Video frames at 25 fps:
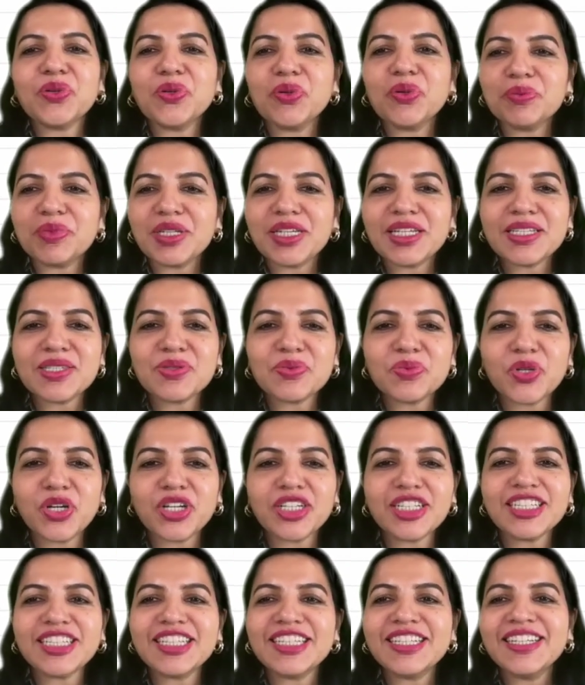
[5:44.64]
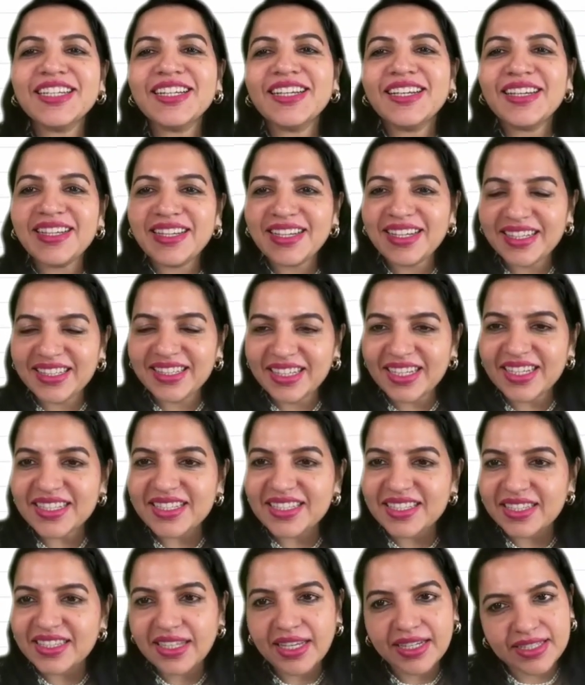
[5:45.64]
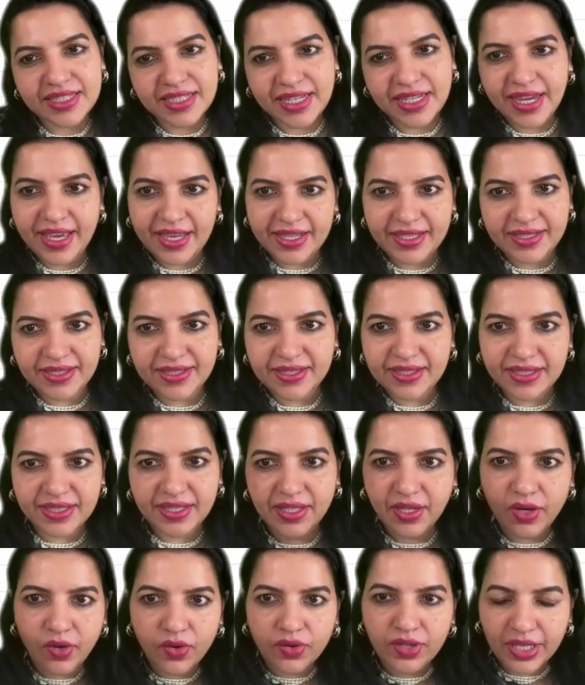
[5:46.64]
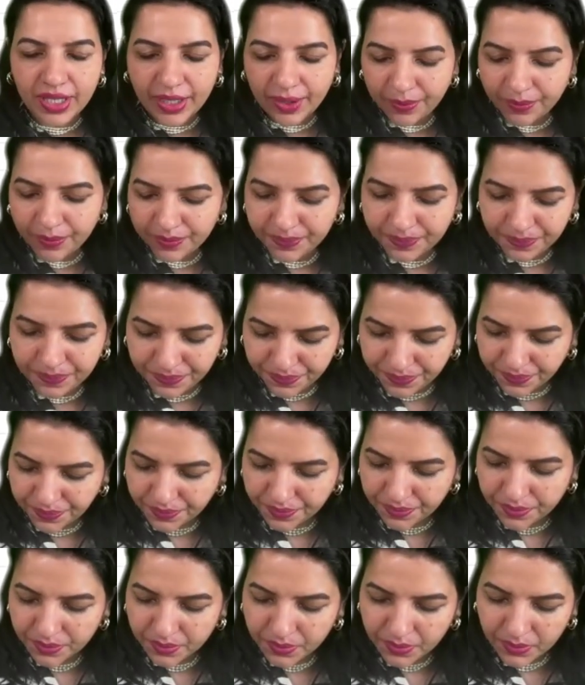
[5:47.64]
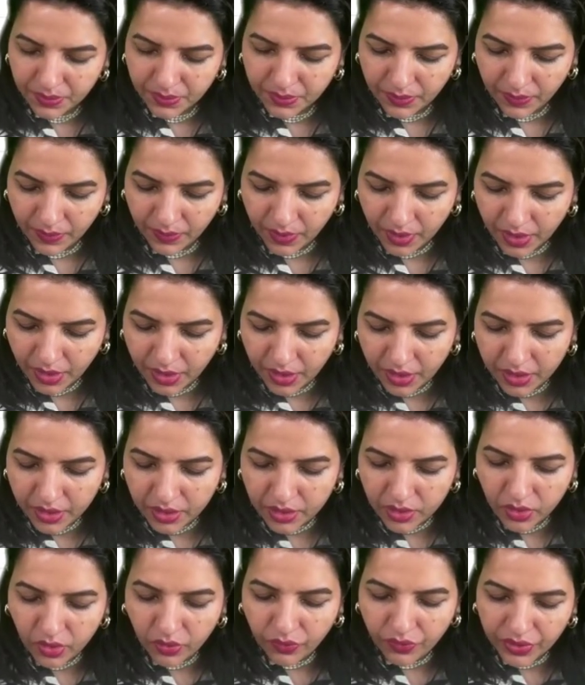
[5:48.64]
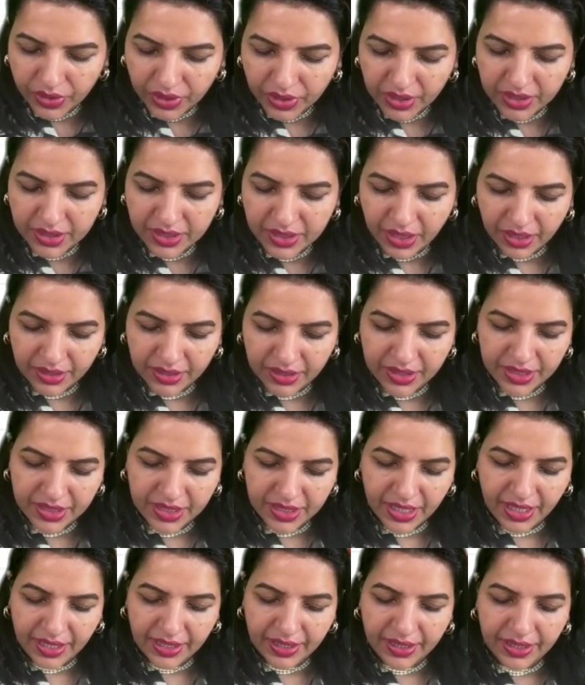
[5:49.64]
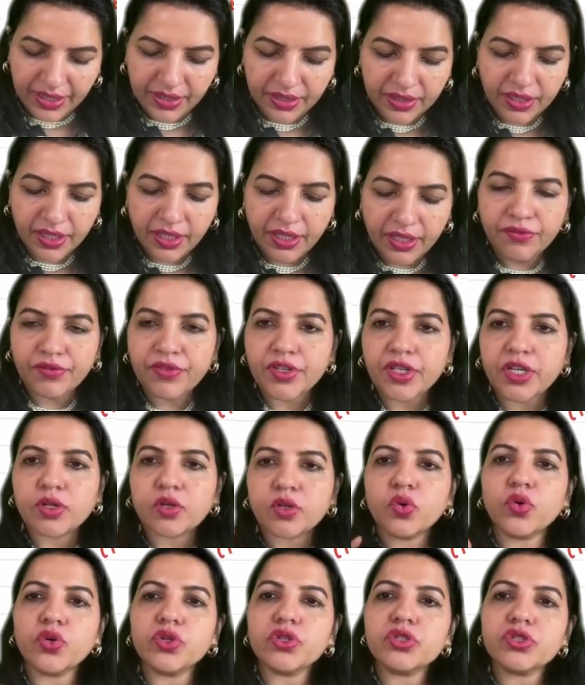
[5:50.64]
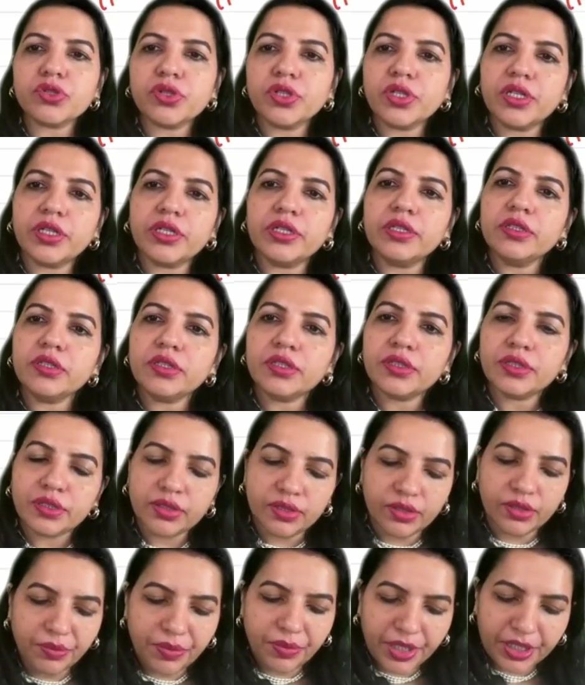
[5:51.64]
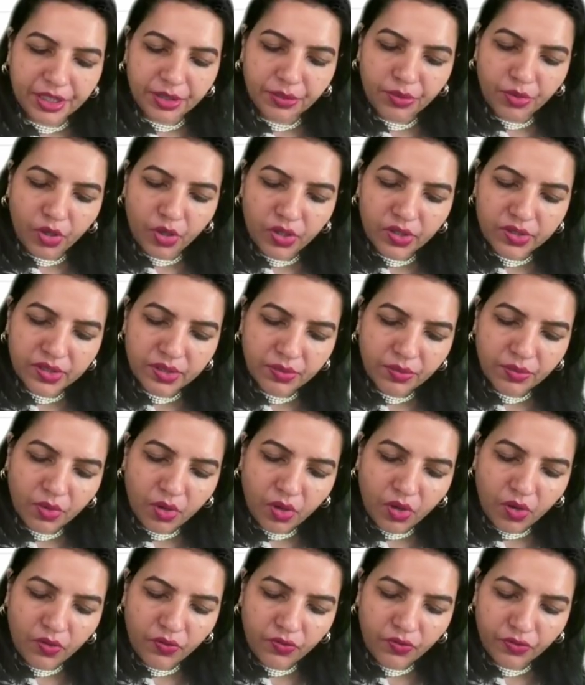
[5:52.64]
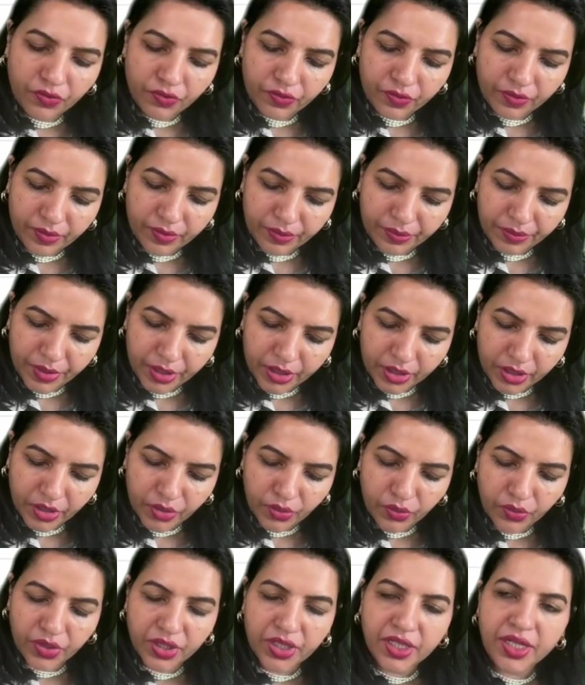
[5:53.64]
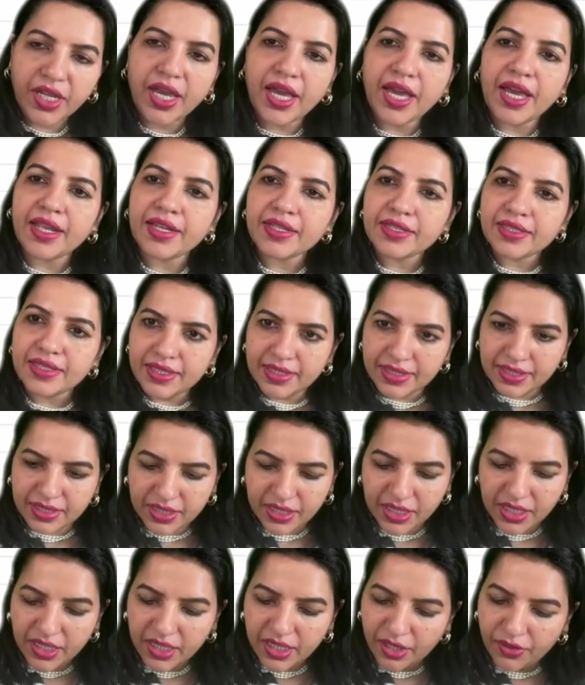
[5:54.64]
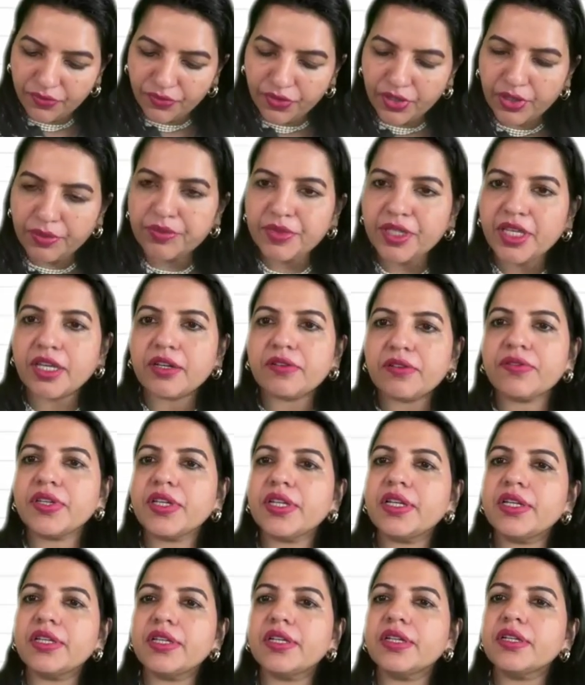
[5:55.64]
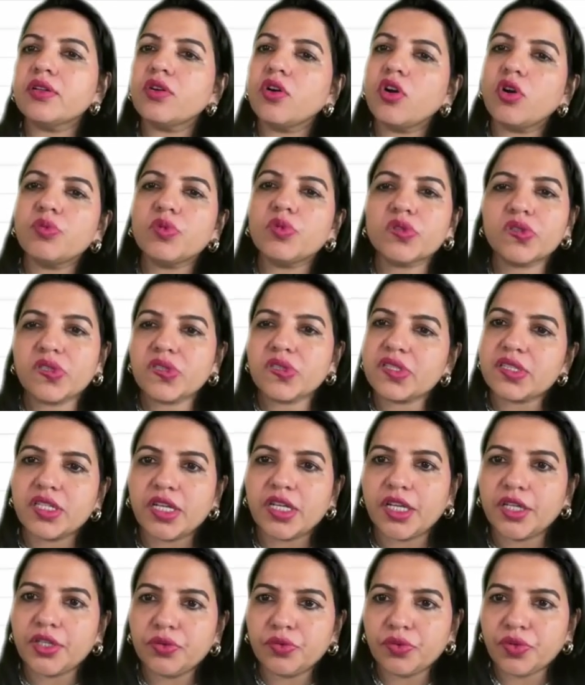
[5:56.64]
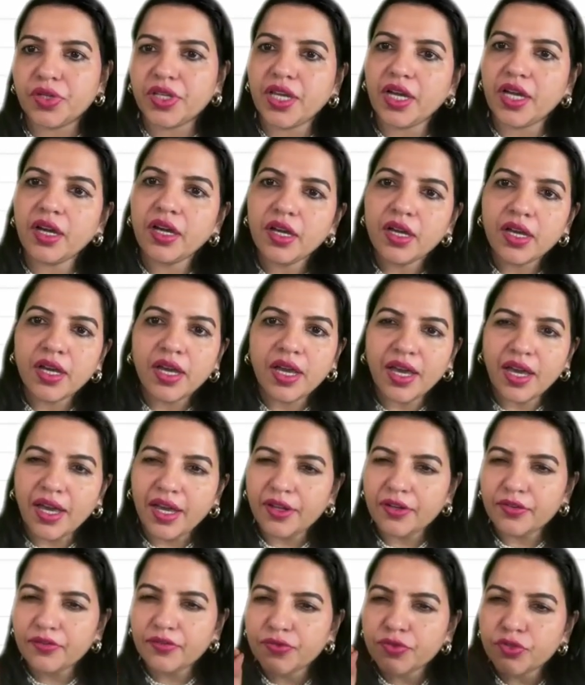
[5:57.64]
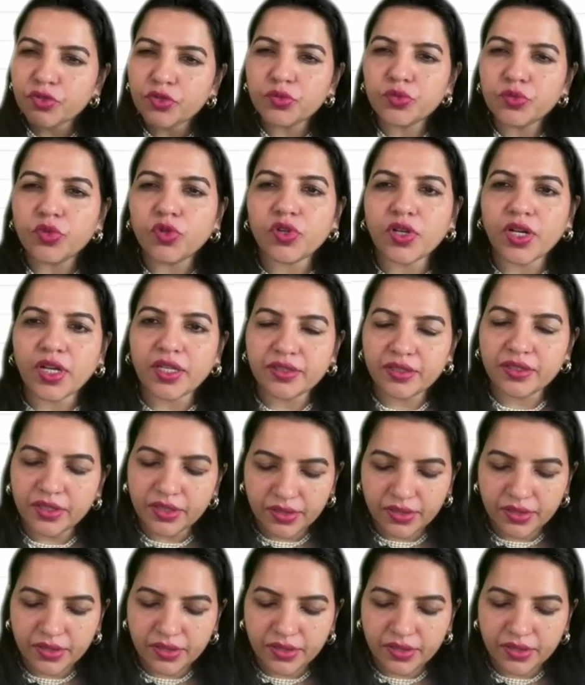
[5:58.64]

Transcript: means what? It is that S. Okay. So with this understanding, we are going to learn the metabolism of methionine and cysteine, and from there we learn homocystinuria and few more other